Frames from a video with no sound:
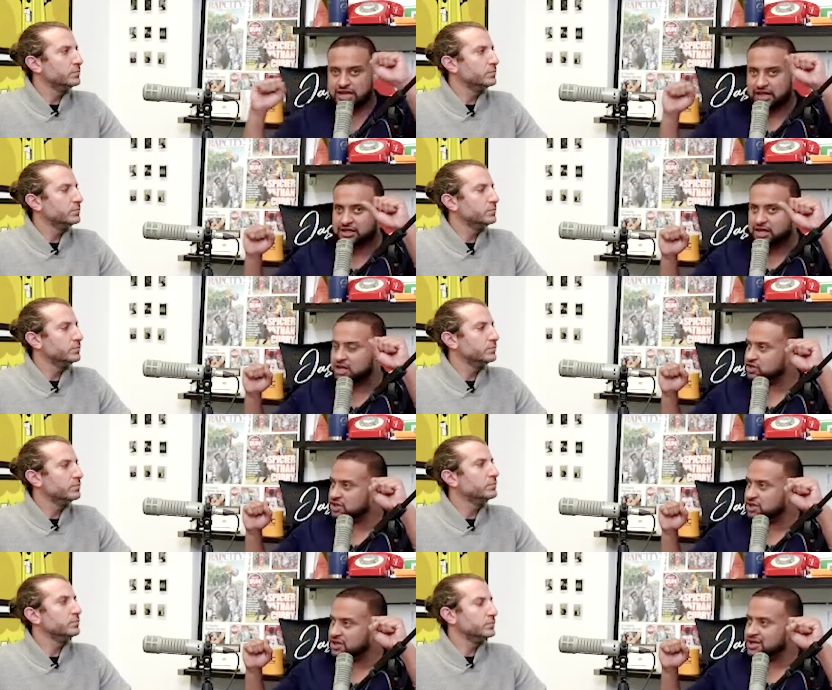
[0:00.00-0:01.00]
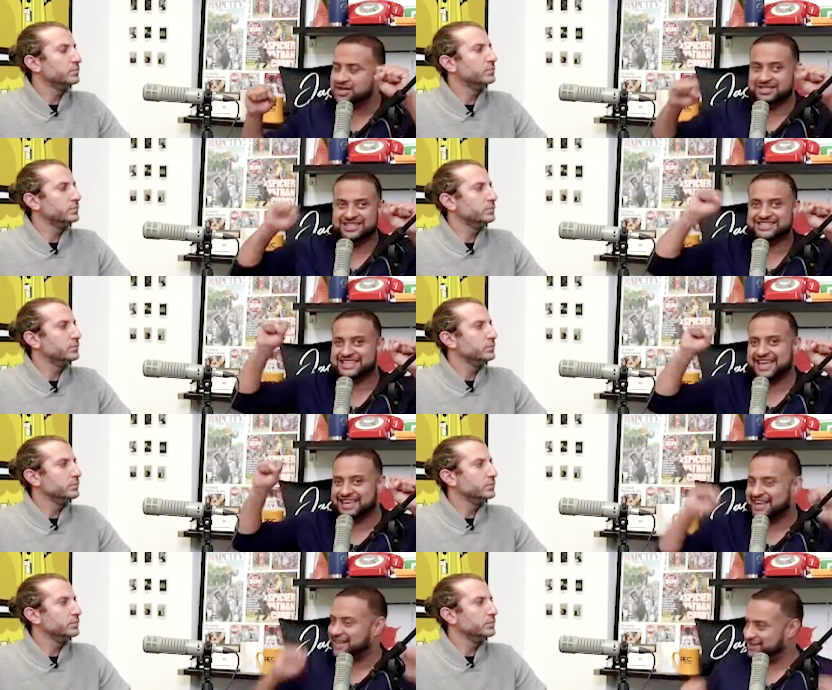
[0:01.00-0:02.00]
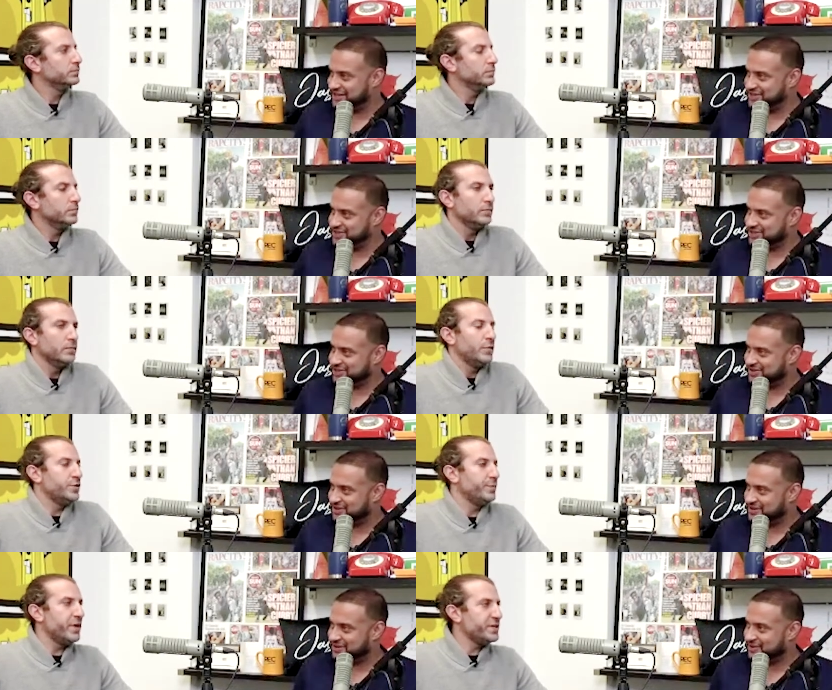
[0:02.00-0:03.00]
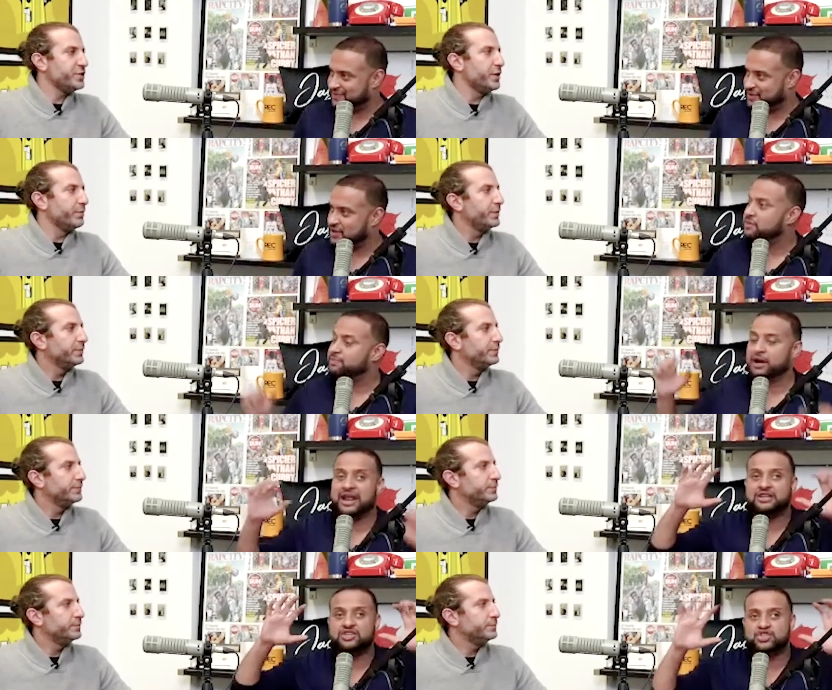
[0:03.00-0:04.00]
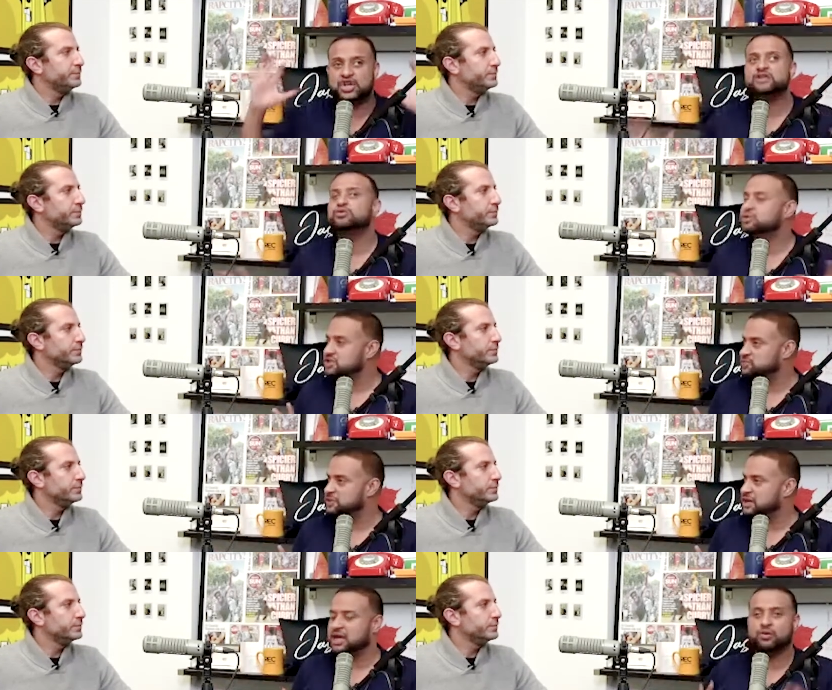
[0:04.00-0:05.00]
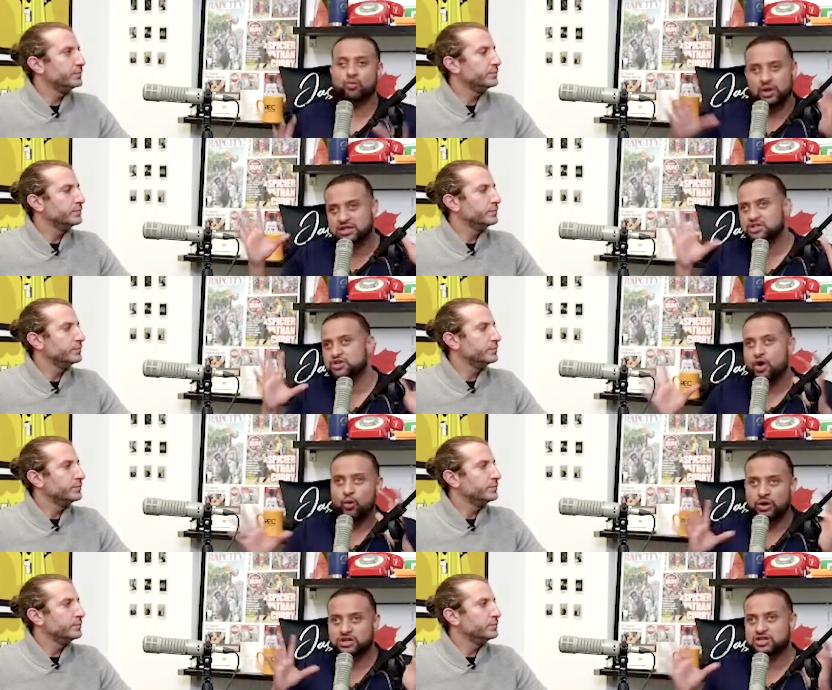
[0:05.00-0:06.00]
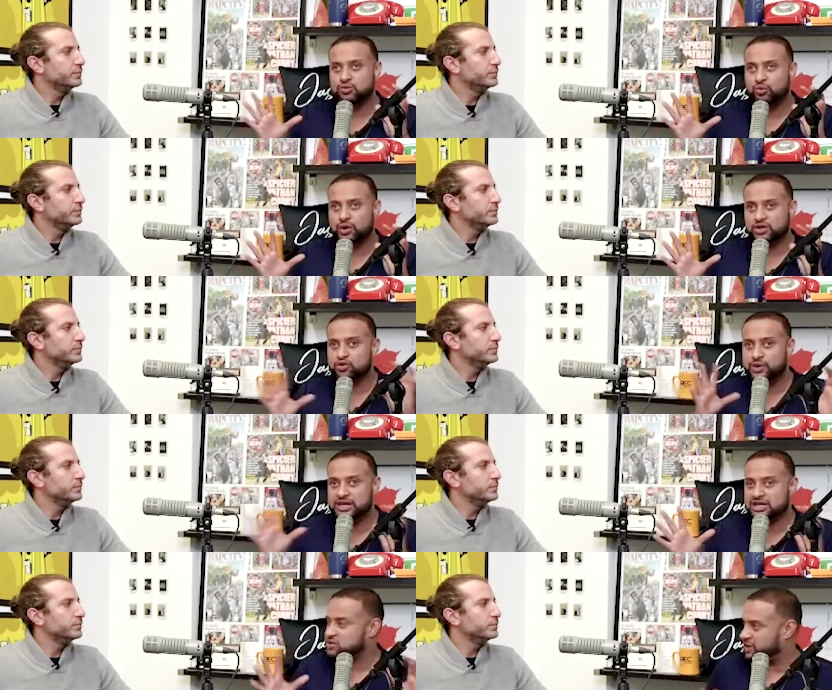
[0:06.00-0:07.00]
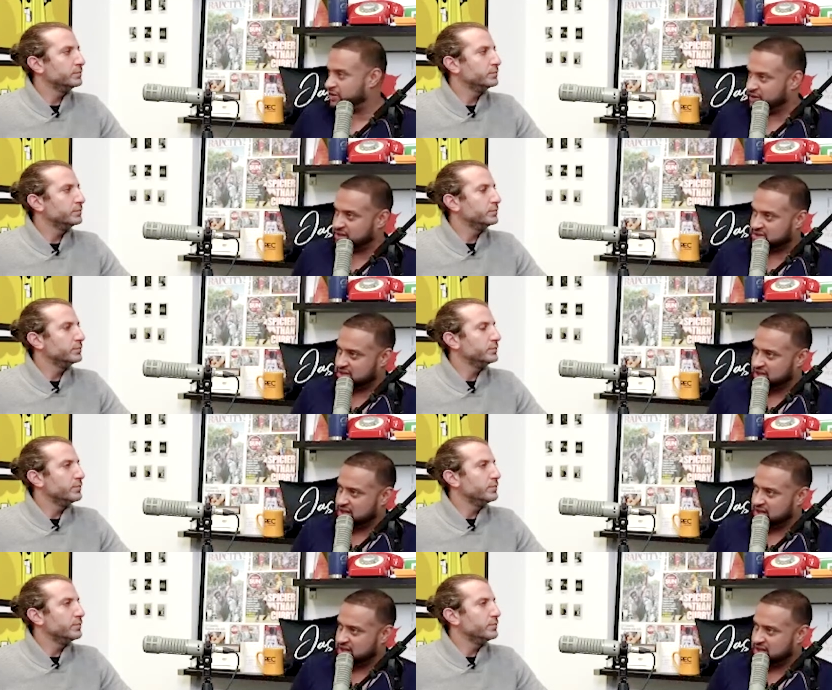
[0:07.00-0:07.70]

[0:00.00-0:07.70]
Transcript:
Speaker 1: allocation to second allocation?
Speaker 2: There's a price jump.
Speaker 1: But and generally speaking, what do you what do you, what do we experience?